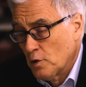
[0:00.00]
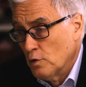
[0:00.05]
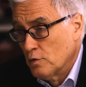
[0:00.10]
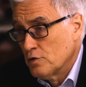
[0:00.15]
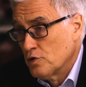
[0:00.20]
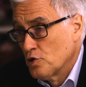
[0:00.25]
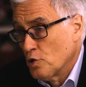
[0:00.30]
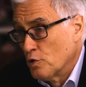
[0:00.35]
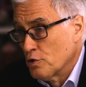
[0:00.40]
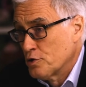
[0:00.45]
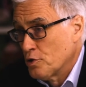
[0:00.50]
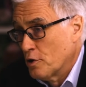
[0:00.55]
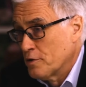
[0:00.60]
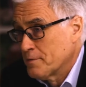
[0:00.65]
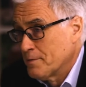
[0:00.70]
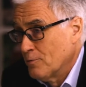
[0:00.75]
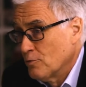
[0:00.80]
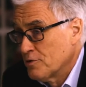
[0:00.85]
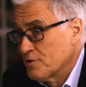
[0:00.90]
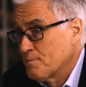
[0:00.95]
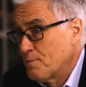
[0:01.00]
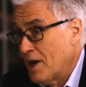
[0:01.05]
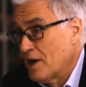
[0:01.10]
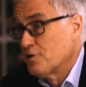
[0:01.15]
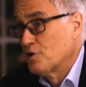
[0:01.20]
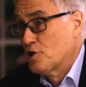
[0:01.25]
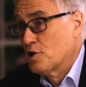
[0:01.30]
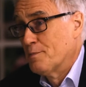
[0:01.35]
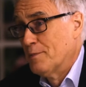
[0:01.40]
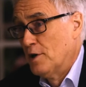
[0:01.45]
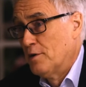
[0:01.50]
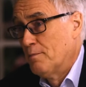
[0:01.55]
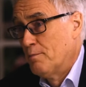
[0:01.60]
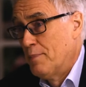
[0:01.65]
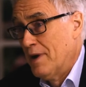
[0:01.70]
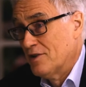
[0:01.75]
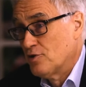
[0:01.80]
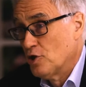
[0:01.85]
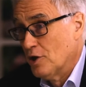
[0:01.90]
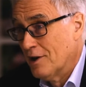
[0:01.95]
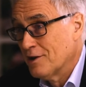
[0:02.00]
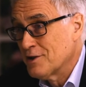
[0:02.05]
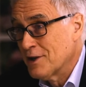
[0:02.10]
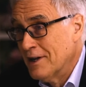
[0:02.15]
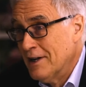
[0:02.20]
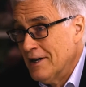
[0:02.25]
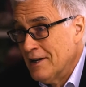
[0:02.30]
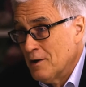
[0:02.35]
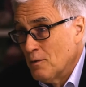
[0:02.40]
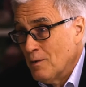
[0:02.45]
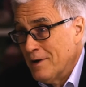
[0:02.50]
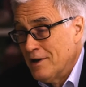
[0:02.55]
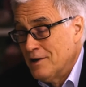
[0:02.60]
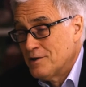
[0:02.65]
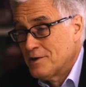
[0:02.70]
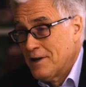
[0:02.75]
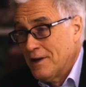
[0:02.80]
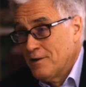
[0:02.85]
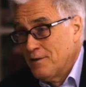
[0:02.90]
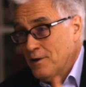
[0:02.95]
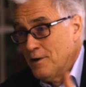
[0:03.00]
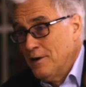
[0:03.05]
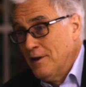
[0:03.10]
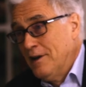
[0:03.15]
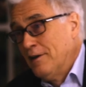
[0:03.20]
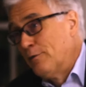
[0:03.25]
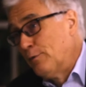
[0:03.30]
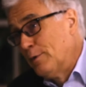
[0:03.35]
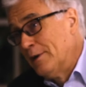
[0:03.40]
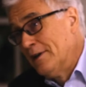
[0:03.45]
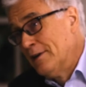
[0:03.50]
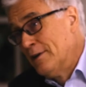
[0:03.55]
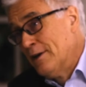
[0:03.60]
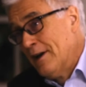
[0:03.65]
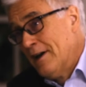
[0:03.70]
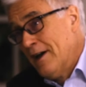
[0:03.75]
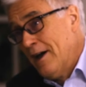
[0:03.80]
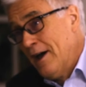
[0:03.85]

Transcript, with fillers: called George Osborne's punishment budget, where he said that if we